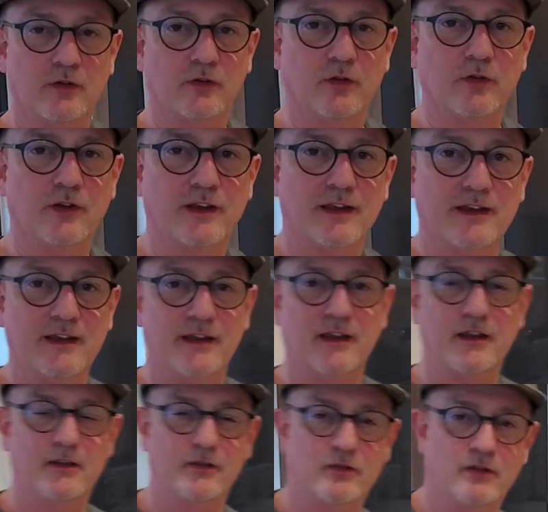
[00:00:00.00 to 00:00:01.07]
Sunday
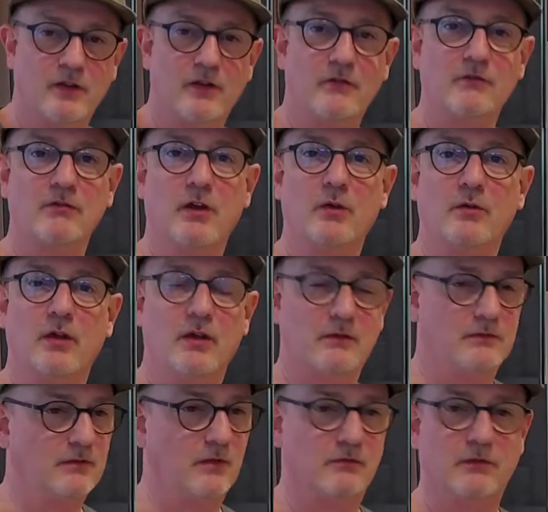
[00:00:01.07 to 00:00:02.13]
is
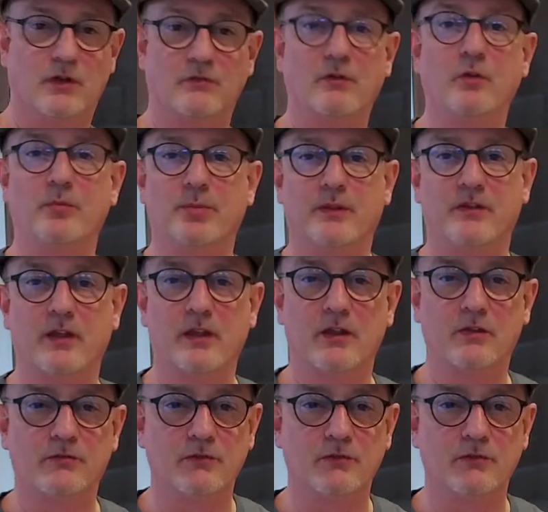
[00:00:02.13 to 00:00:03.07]
roast potatoes,